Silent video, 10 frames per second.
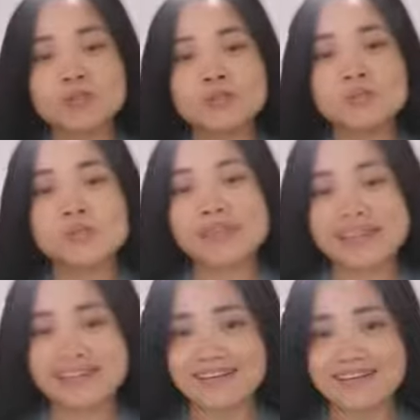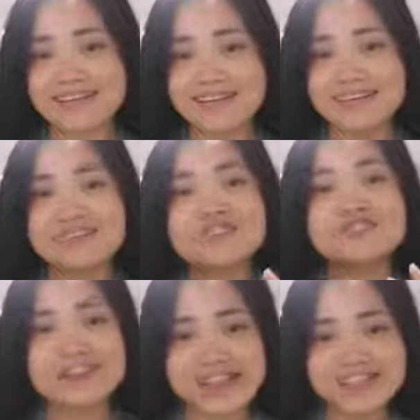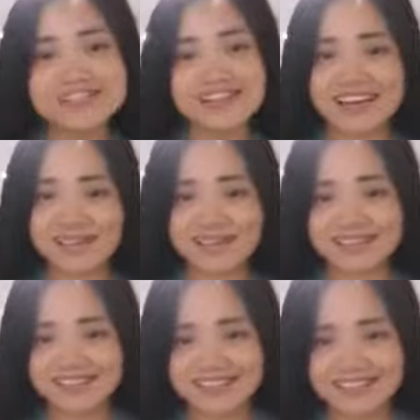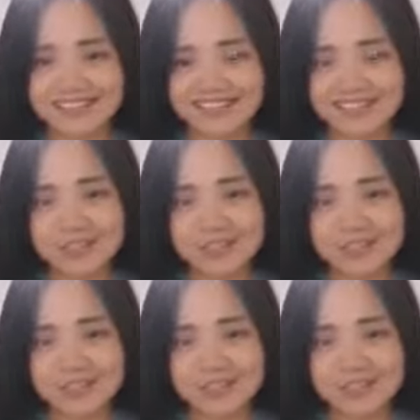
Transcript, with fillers: to bring strange languages,